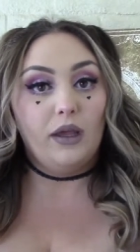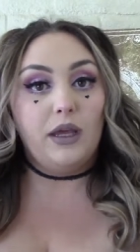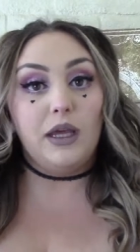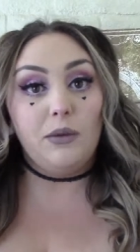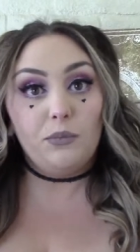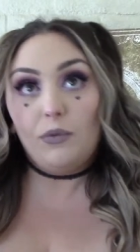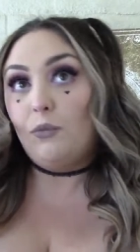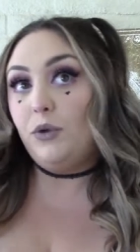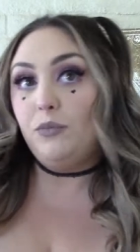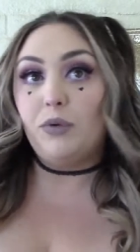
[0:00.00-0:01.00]
it
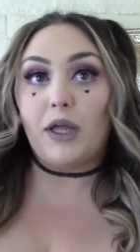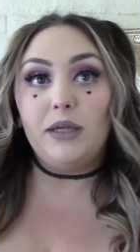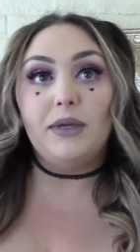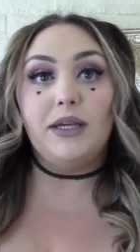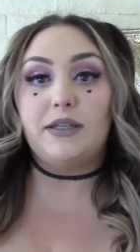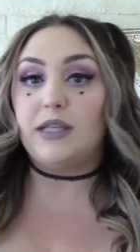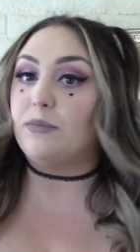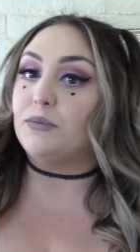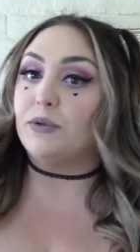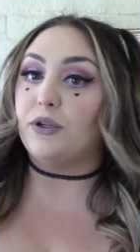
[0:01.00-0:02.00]
would probably be
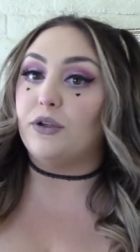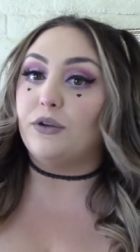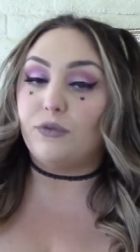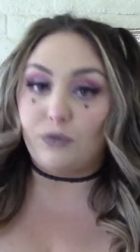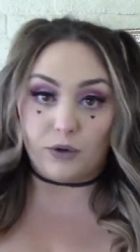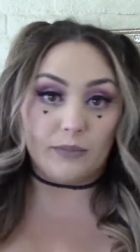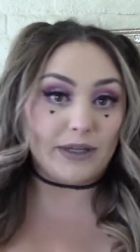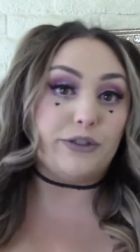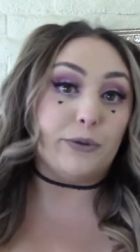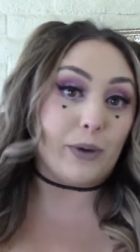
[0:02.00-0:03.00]
acceptable for me
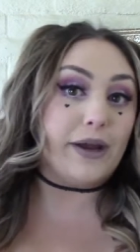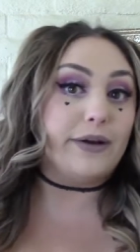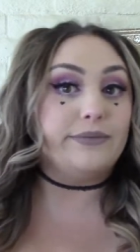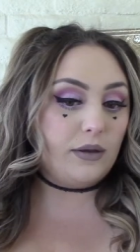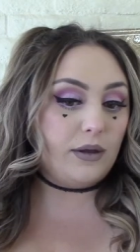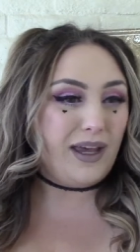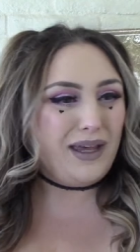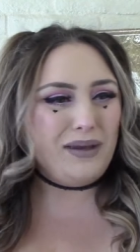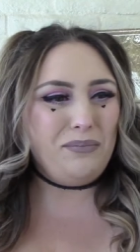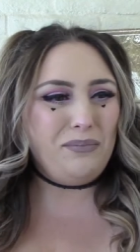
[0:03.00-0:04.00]
to wear.
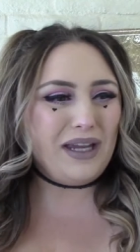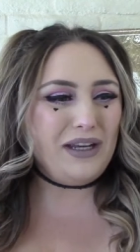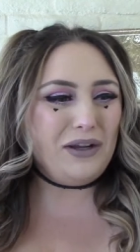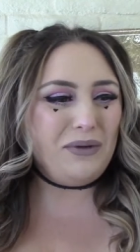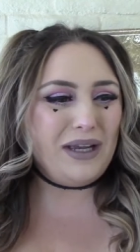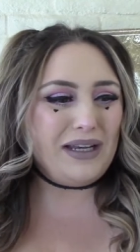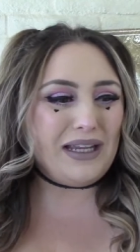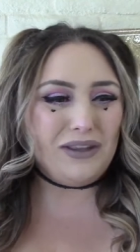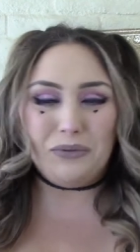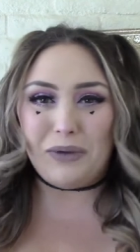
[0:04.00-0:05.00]
But you know what?
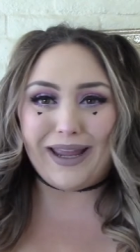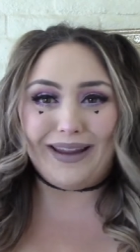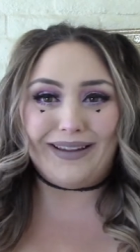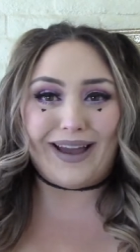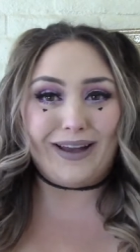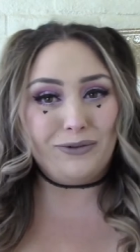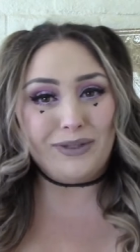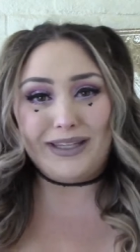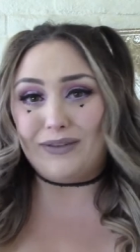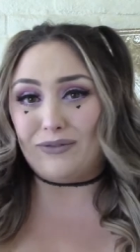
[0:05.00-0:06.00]
Either way, I don't
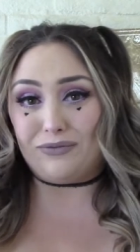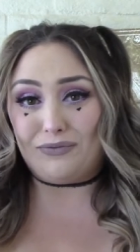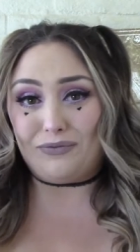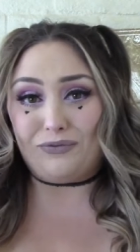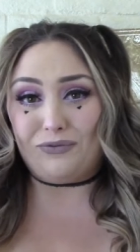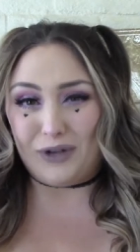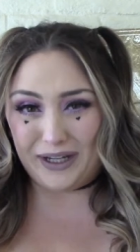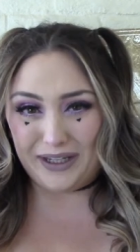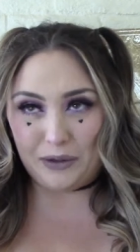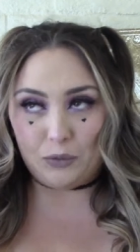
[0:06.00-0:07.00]
really give a
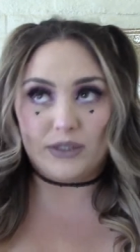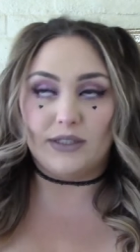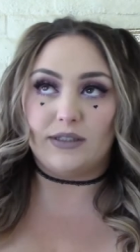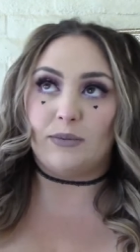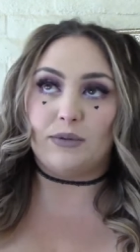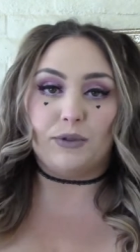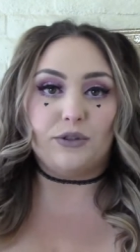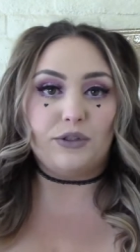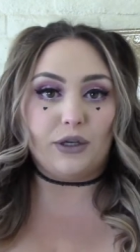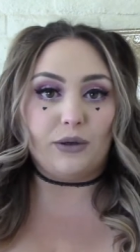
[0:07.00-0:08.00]
frick what's acceptable.
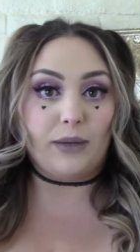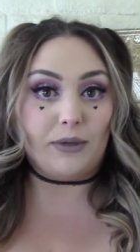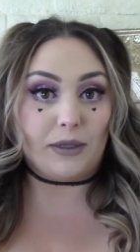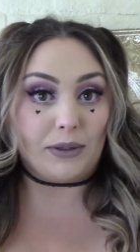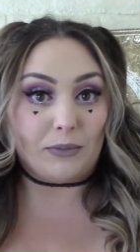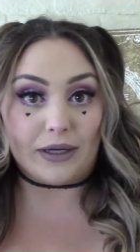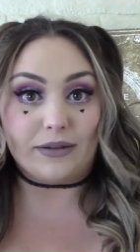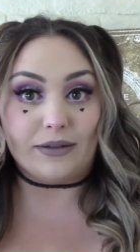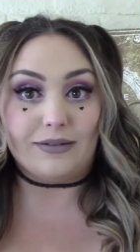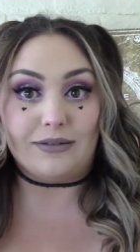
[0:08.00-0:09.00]
So I'm gonna be wearing
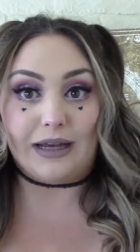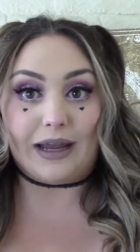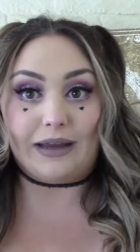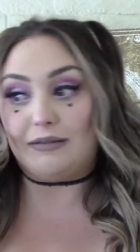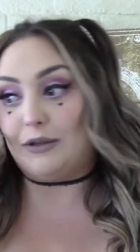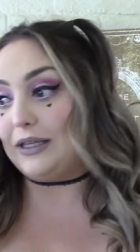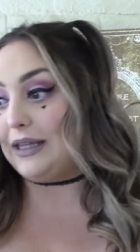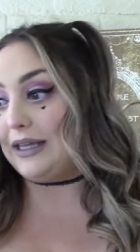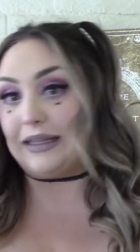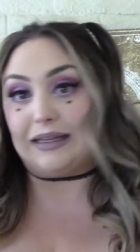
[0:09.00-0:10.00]
this tonight, looking
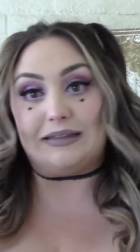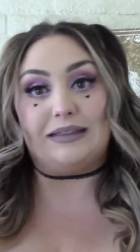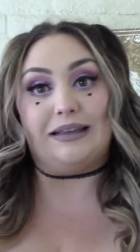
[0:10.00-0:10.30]
like this,